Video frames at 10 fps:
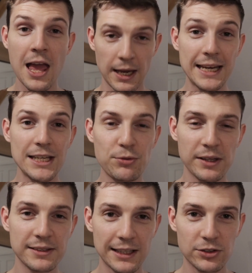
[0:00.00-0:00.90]
Any
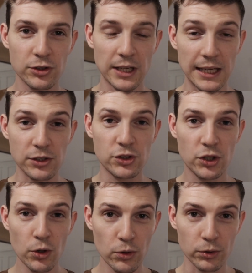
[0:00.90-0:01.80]
transaction
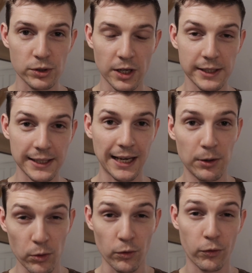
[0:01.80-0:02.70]
into your Tide
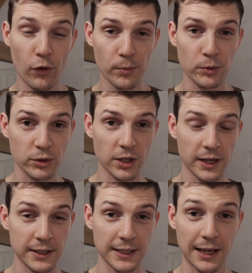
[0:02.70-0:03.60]
account or from your
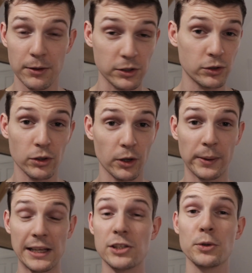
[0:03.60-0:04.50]
Tide account that's not
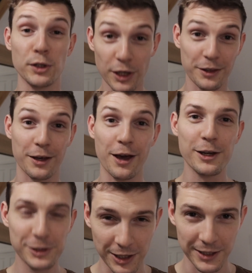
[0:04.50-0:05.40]
going into another
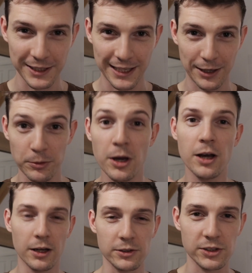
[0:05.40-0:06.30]
Tide account,
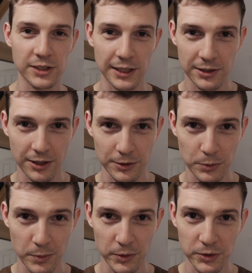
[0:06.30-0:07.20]
I'll just say Tide
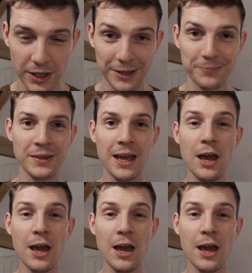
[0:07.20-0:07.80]
one more time,